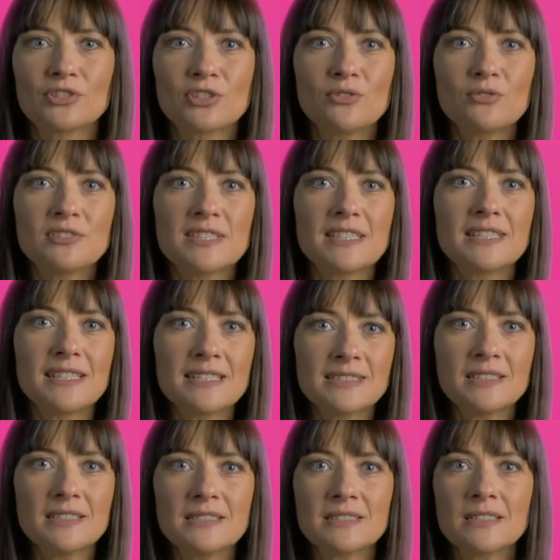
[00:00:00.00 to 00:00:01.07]
shows the
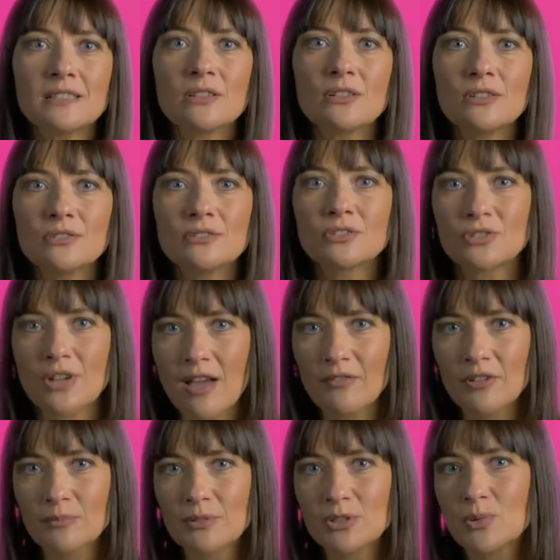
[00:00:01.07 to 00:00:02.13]
distance that goods
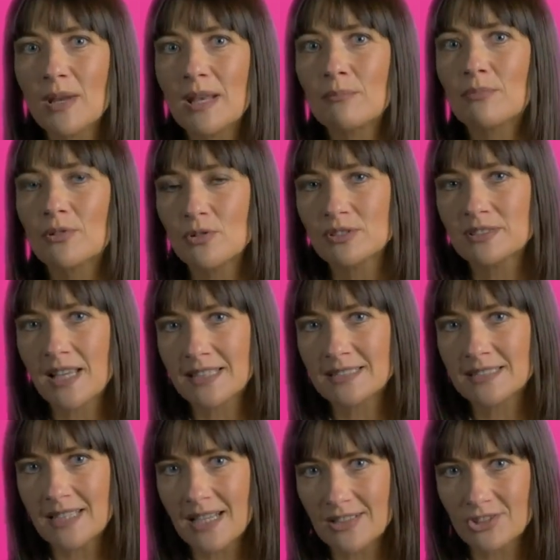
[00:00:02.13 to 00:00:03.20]
travel between
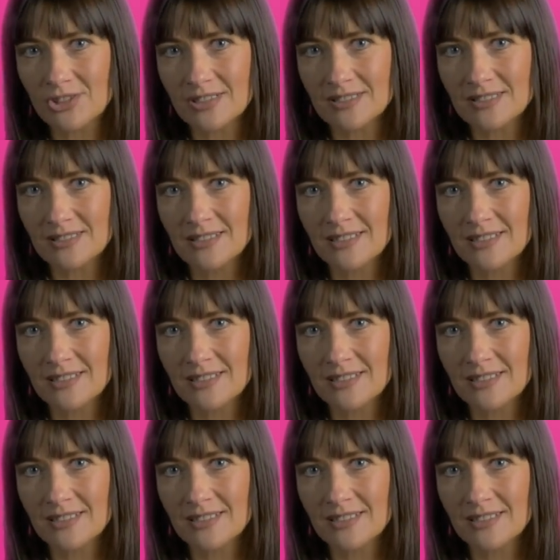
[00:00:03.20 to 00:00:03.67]
process stages.